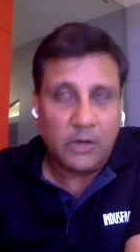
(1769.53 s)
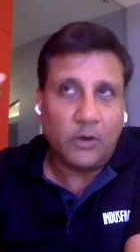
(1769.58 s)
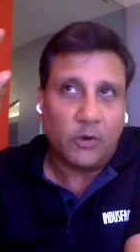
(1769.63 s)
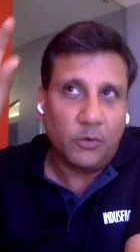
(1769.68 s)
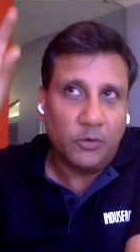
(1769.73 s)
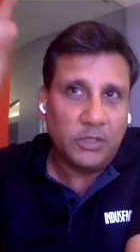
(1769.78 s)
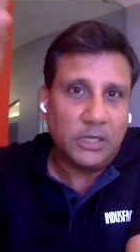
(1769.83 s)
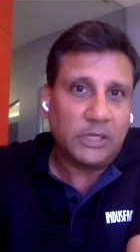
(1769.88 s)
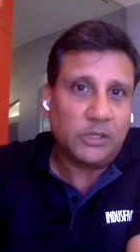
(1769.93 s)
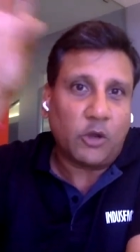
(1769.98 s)

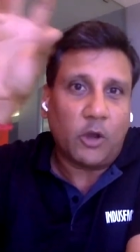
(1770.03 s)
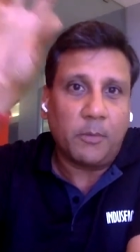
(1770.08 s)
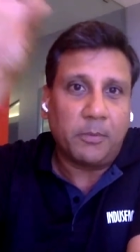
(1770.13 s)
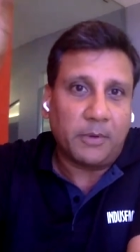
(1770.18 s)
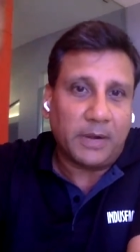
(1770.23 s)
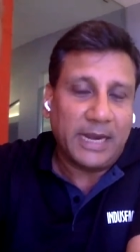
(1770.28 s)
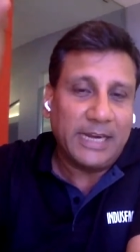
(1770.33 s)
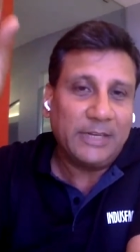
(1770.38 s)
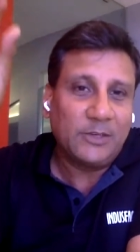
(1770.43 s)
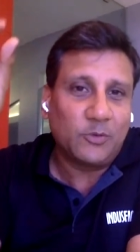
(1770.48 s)
are on the
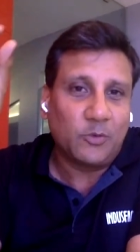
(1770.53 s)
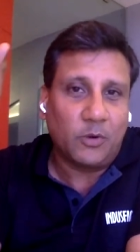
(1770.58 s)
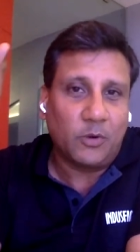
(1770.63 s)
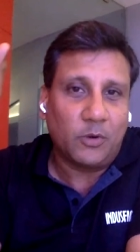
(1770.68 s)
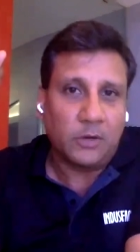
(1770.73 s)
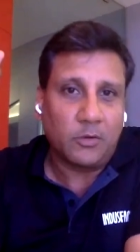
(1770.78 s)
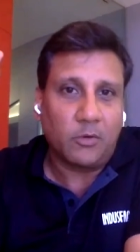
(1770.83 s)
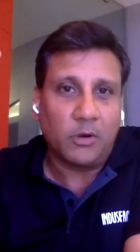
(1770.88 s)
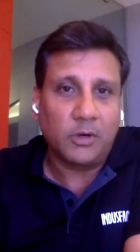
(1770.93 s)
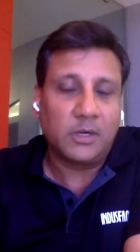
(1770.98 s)
top right
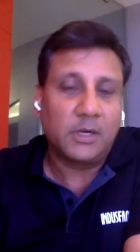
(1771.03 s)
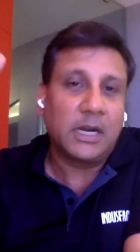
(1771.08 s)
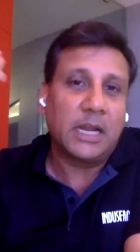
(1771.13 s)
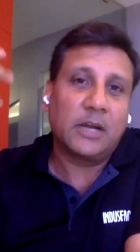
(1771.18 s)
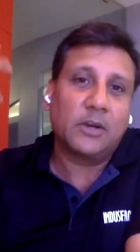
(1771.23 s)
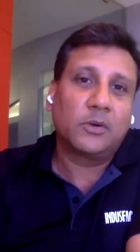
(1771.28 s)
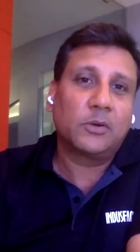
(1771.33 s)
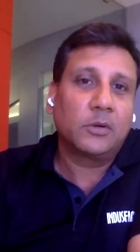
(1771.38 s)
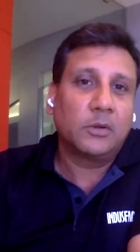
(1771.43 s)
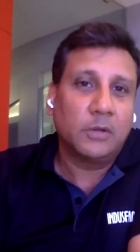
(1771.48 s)

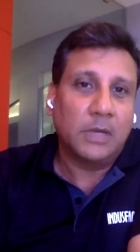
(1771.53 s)
quadrant